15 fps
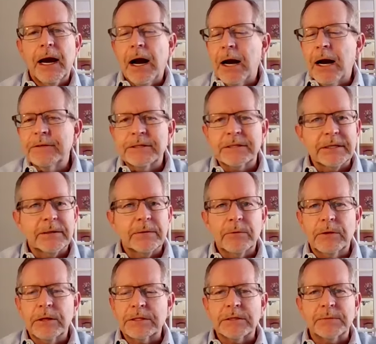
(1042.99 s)
obviously
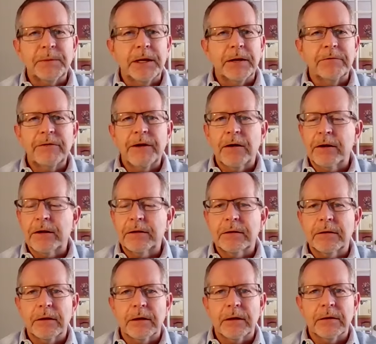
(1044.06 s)
this has been a very
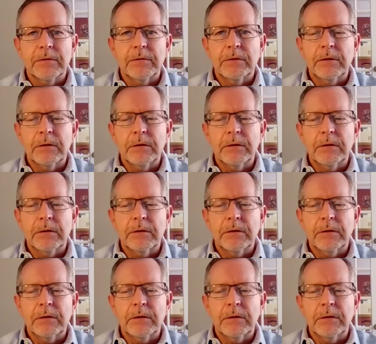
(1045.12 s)
uh,